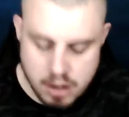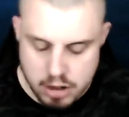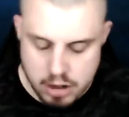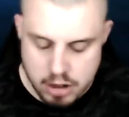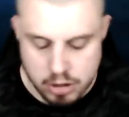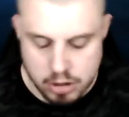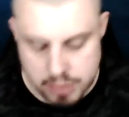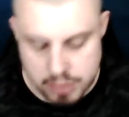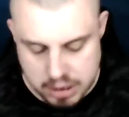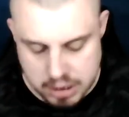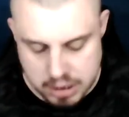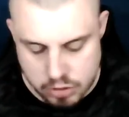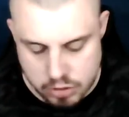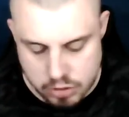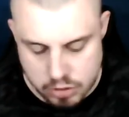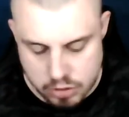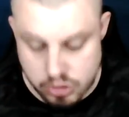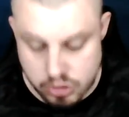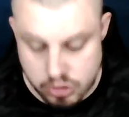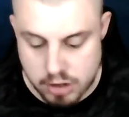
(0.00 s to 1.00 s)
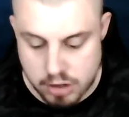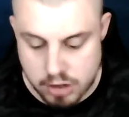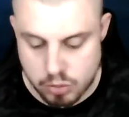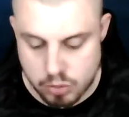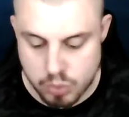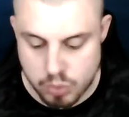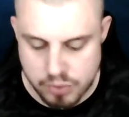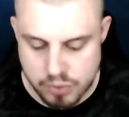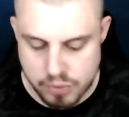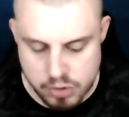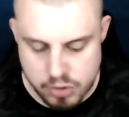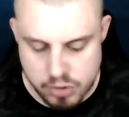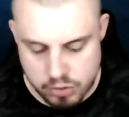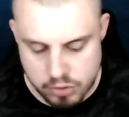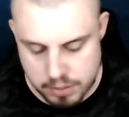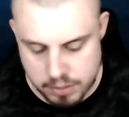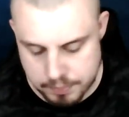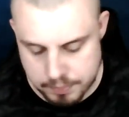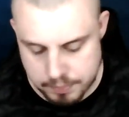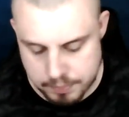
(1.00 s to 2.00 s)
Gobbledygooch. Yeah, it's all
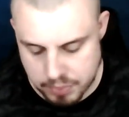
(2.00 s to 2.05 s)
confusing.